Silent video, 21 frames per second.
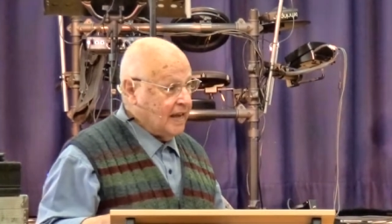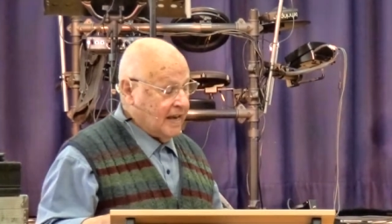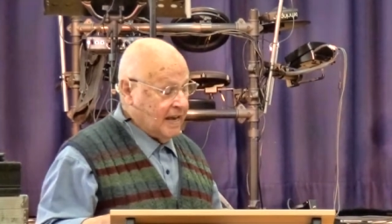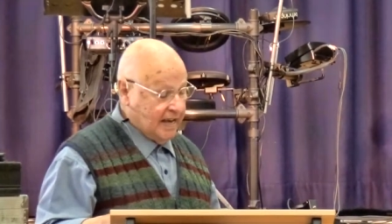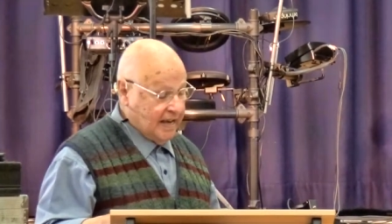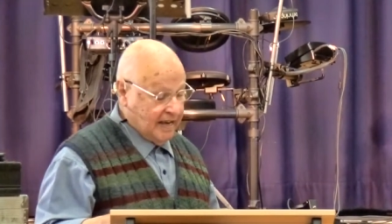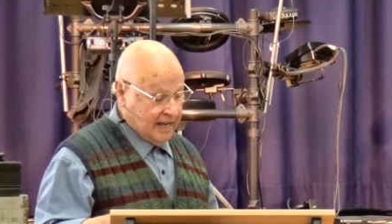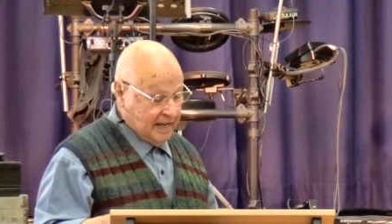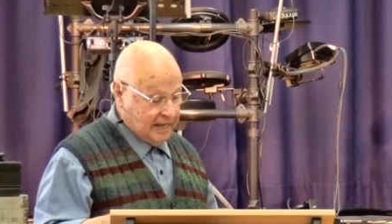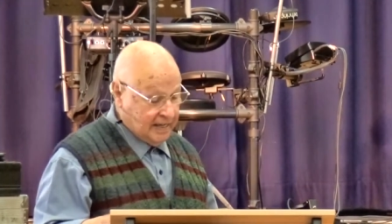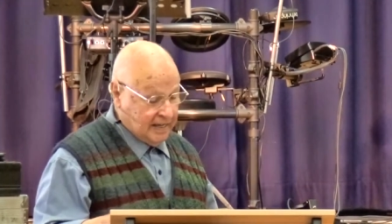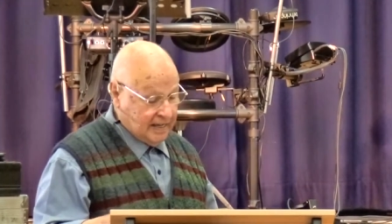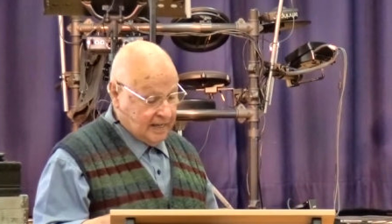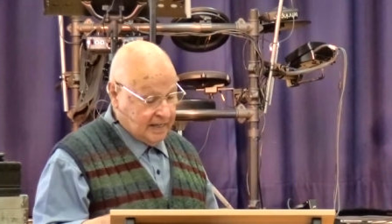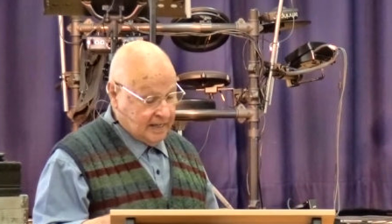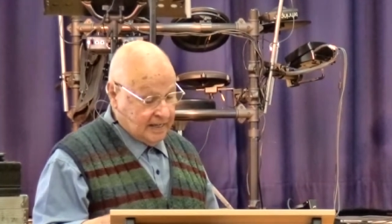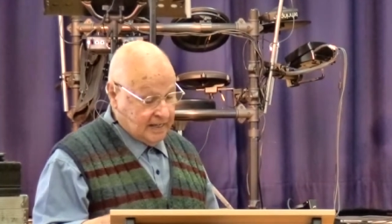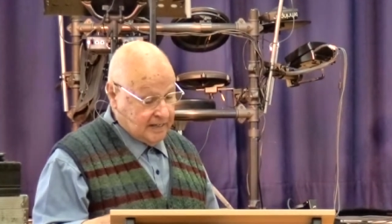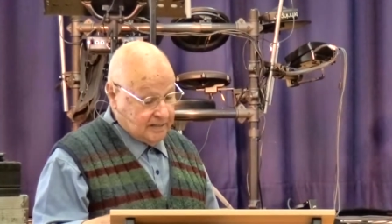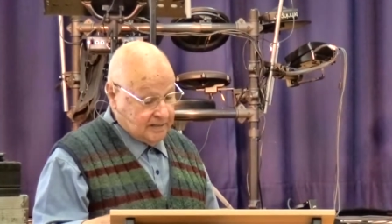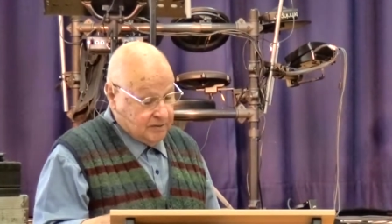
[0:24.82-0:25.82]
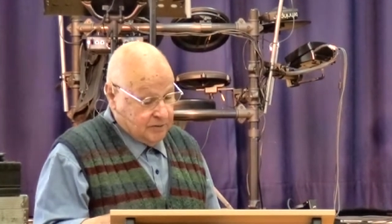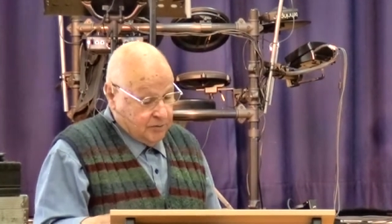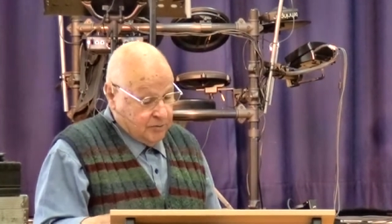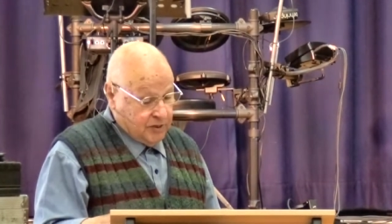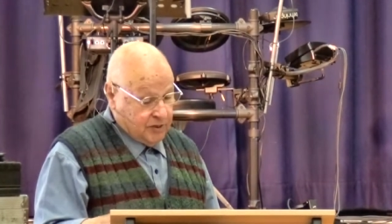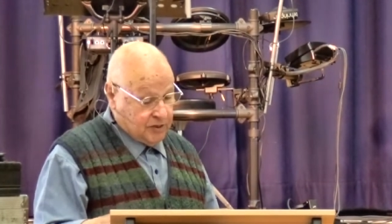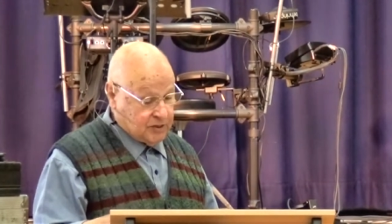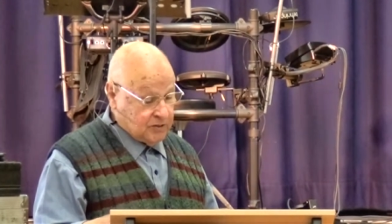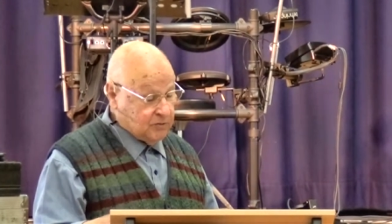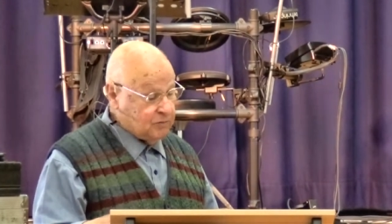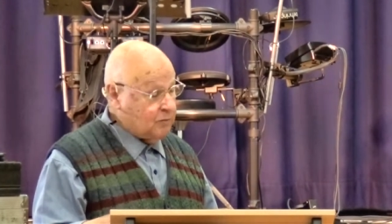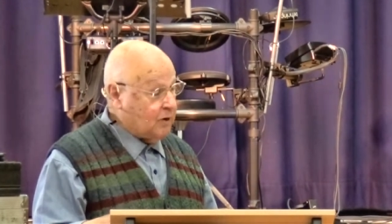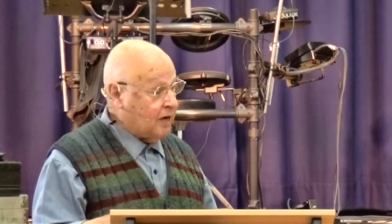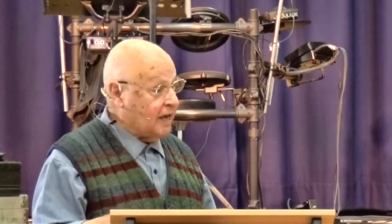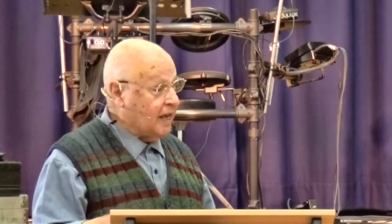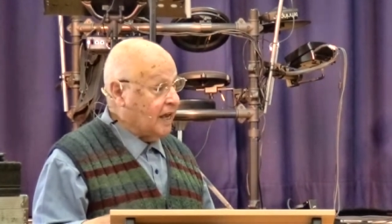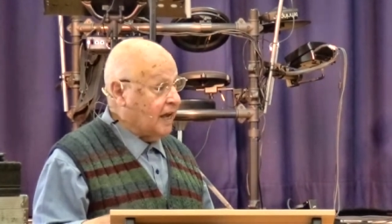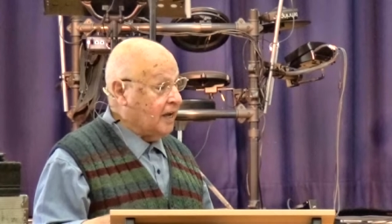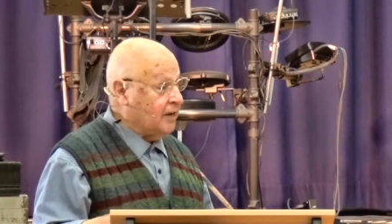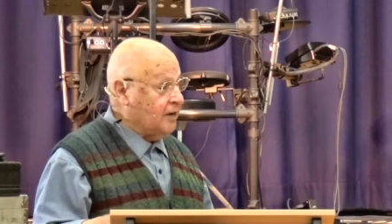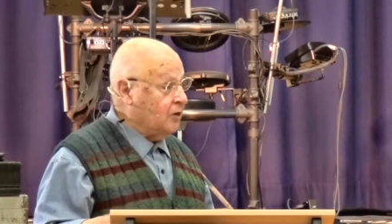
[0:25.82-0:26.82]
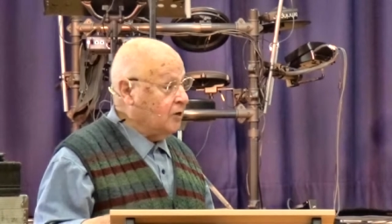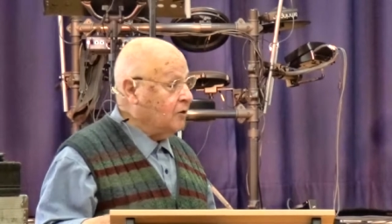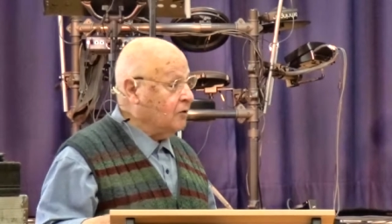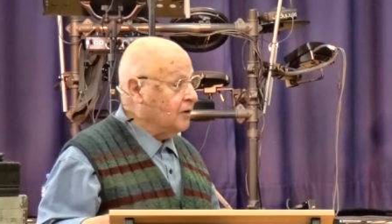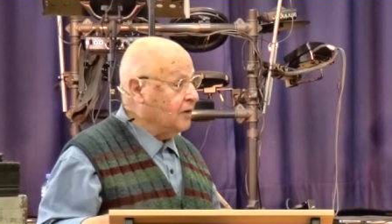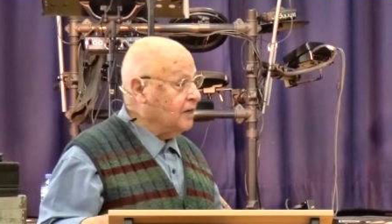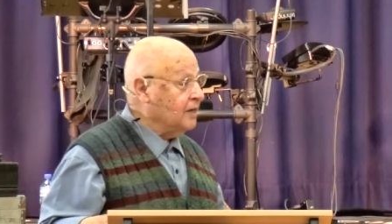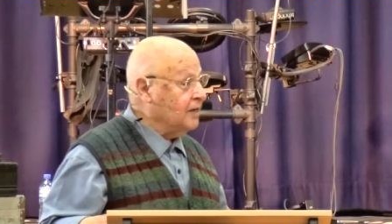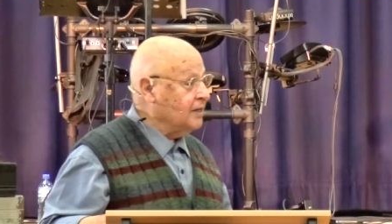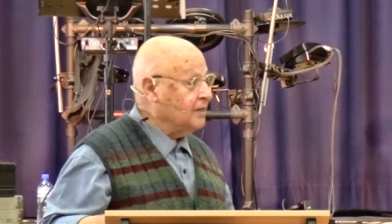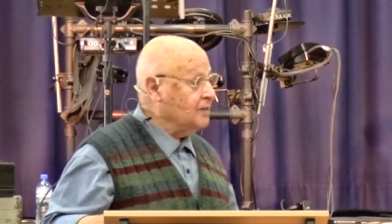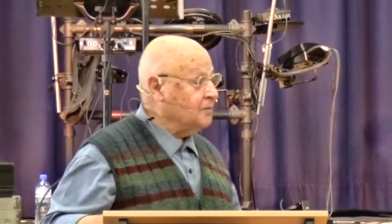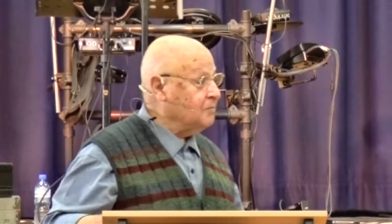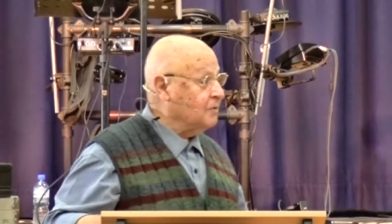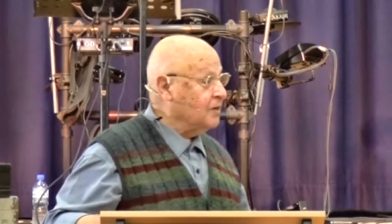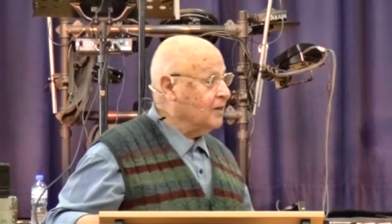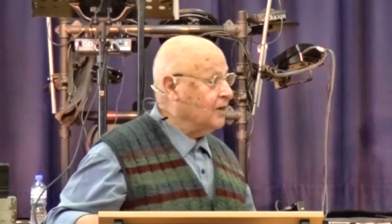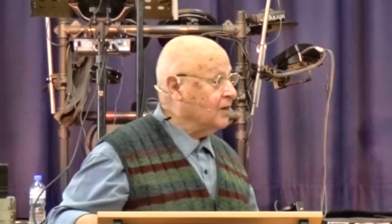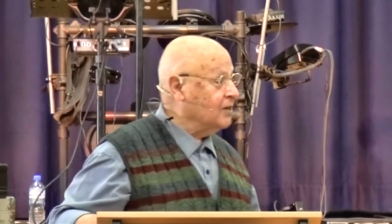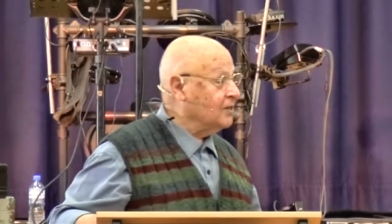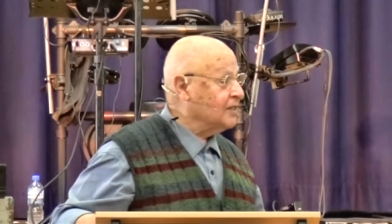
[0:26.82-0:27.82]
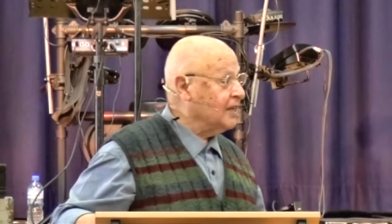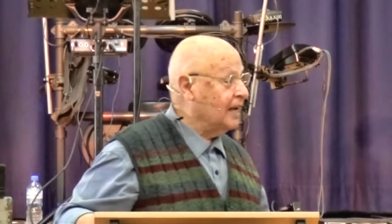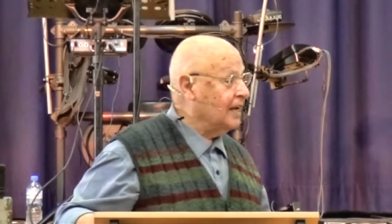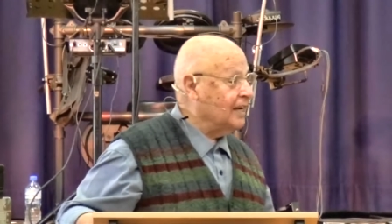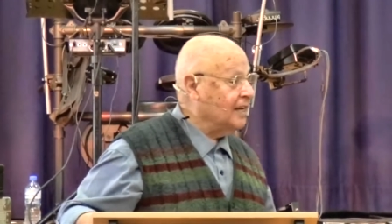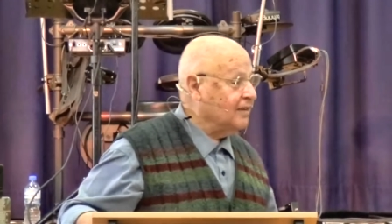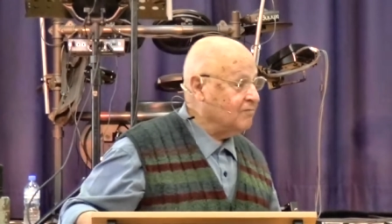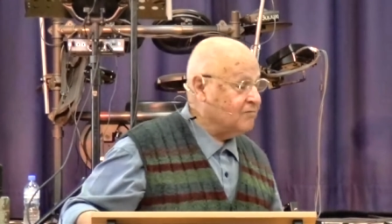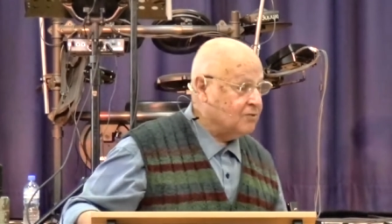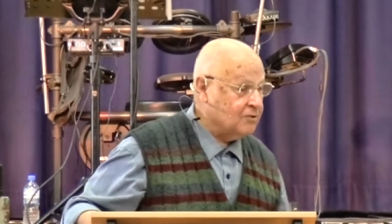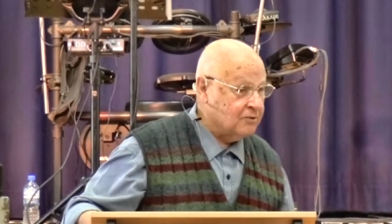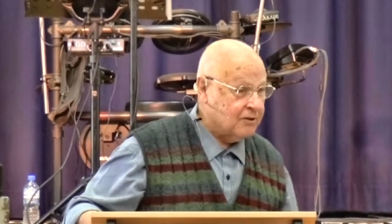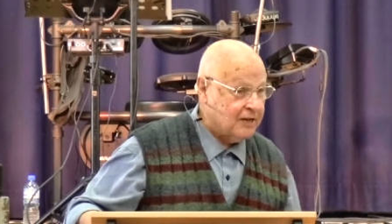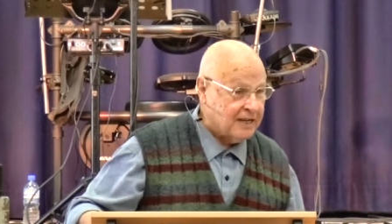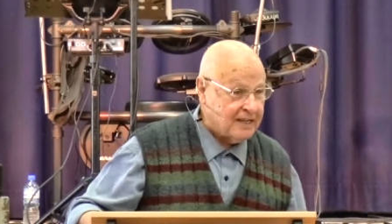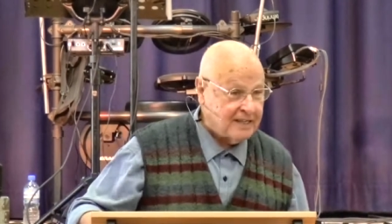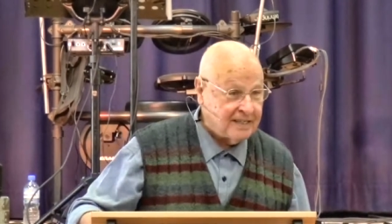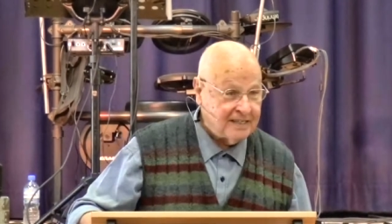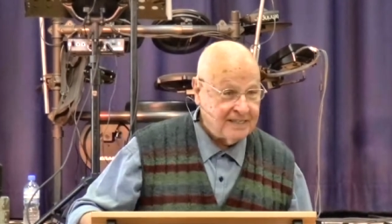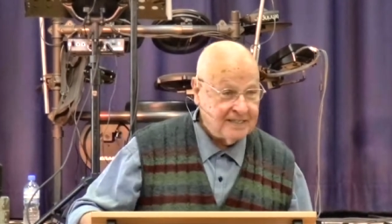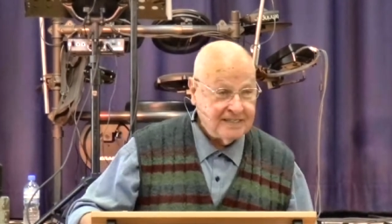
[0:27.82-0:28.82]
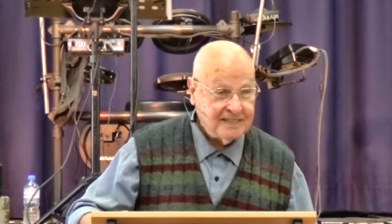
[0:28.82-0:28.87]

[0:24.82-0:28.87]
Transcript: And uh, the reason why I know it, it is because I lived through it.